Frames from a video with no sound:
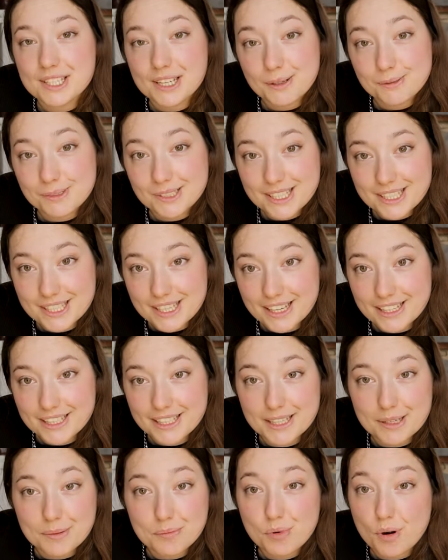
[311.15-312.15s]
I would say,
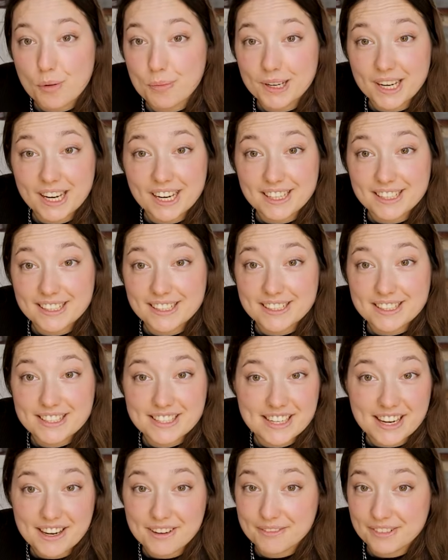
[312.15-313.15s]
in propagating,
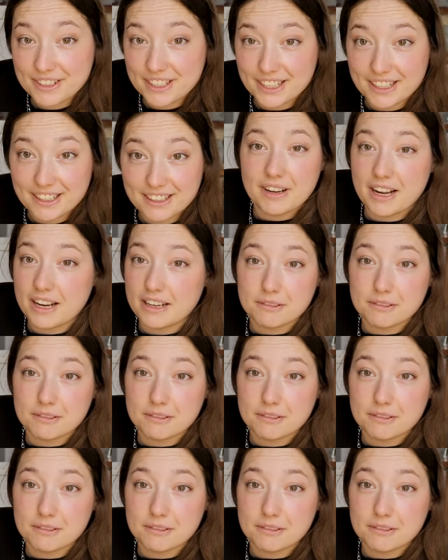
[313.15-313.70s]
saving,